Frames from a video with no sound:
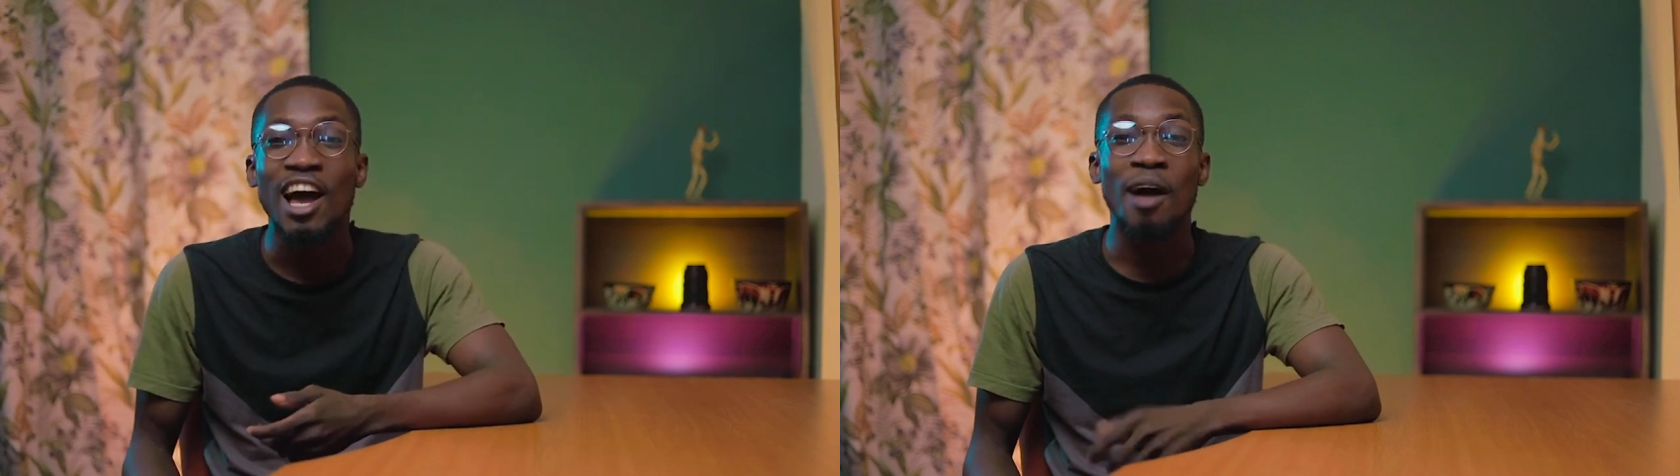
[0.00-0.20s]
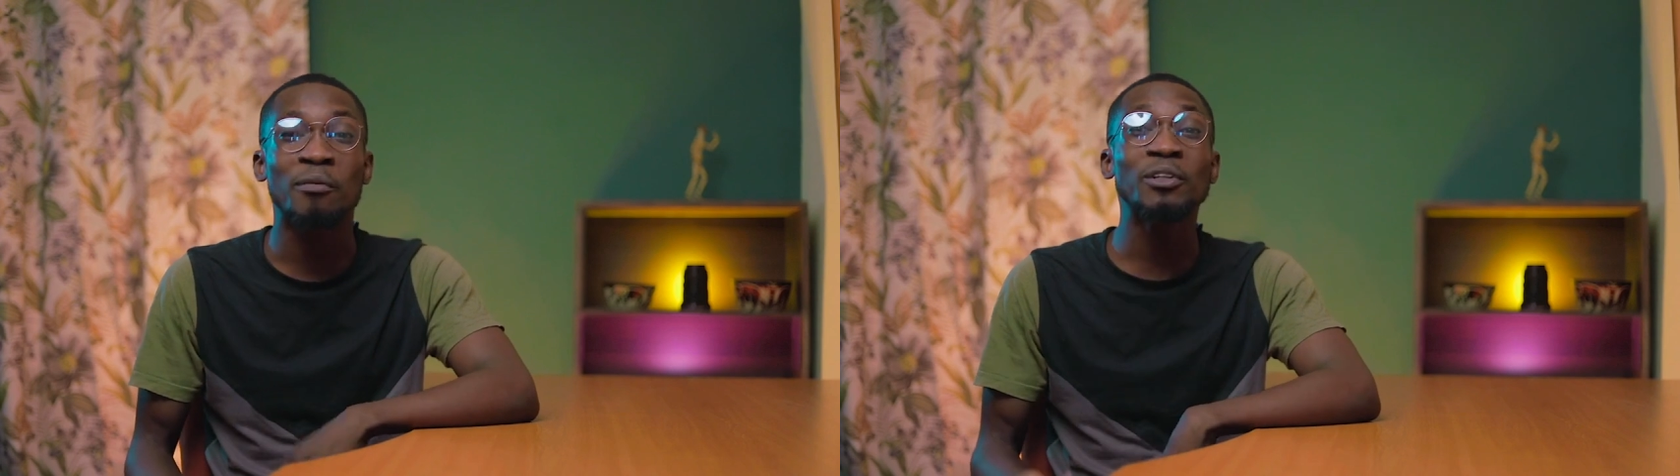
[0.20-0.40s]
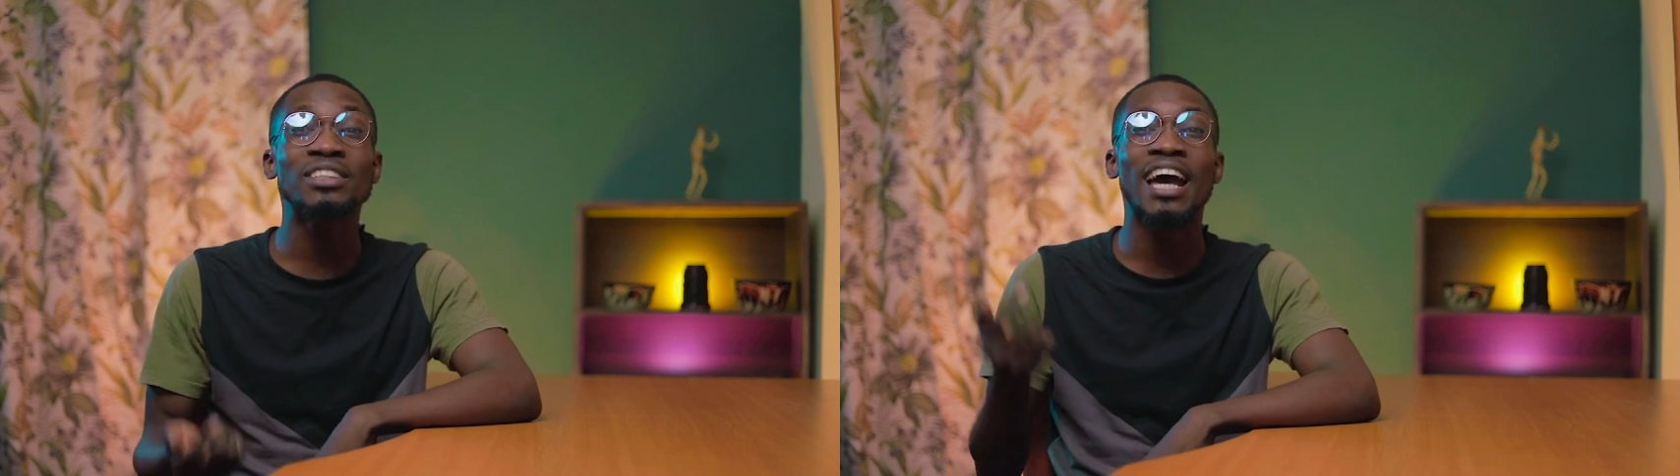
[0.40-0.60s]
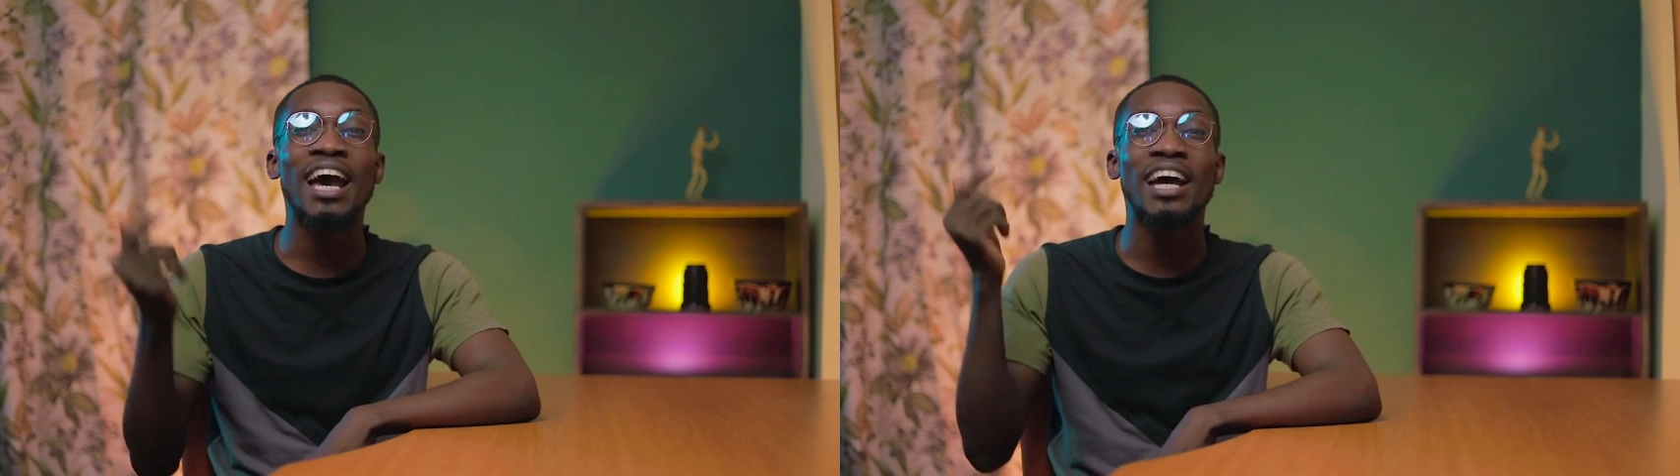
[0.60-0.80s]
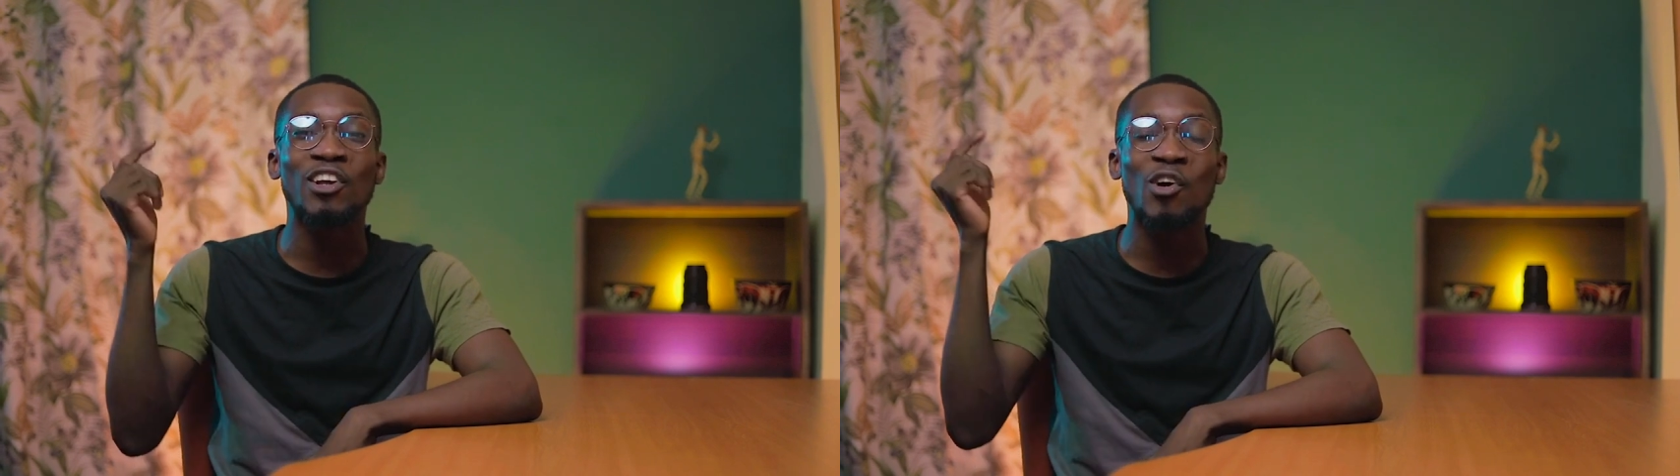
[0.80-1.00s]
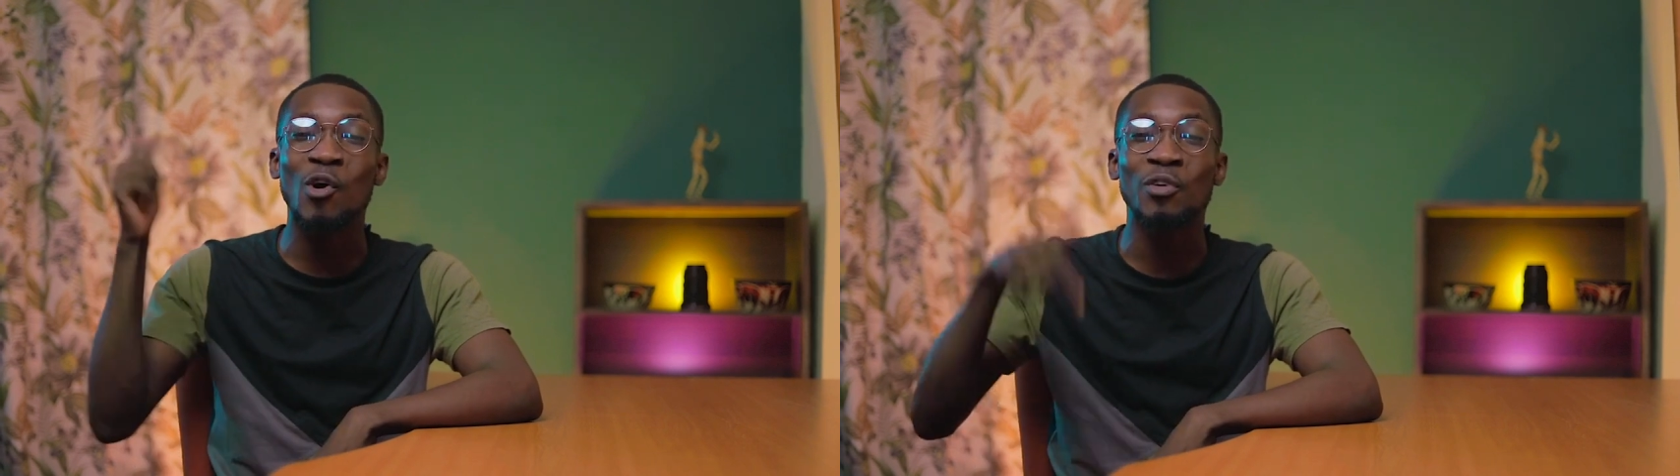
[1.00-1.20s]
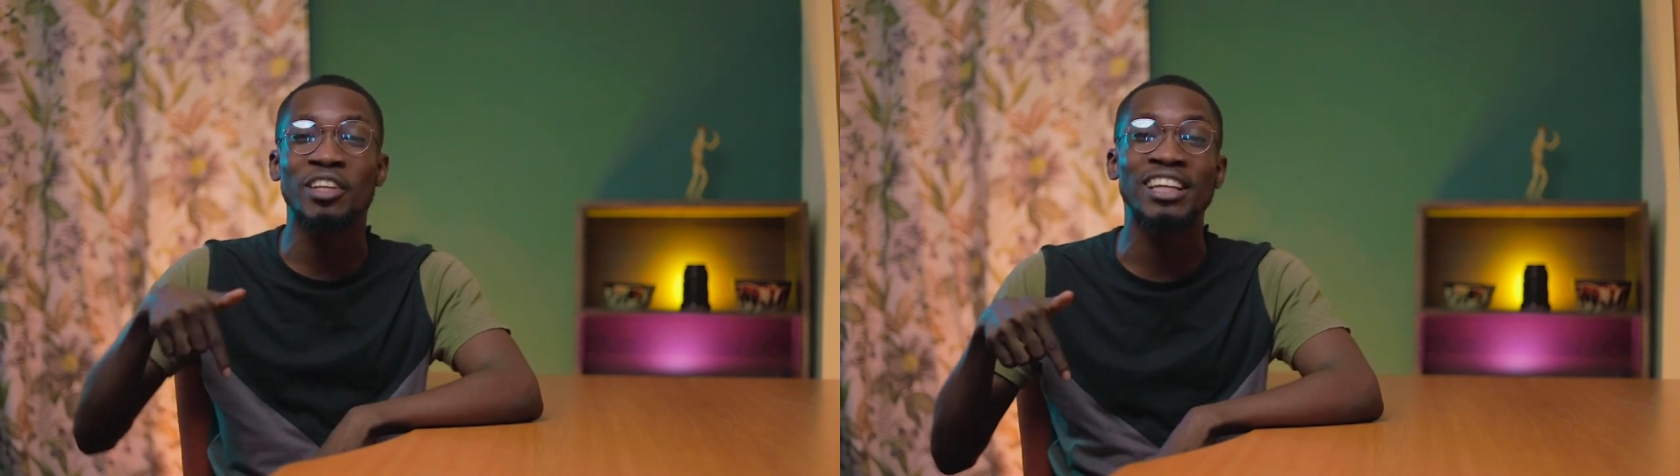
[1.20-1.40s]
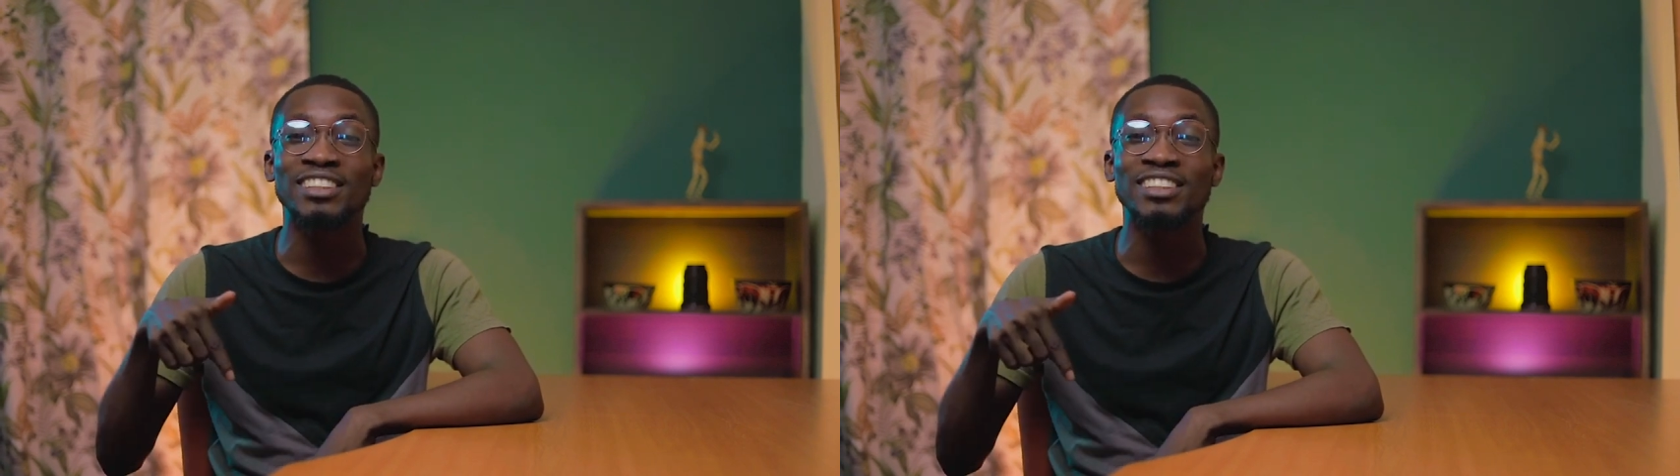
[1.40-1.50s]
I'm going to add all their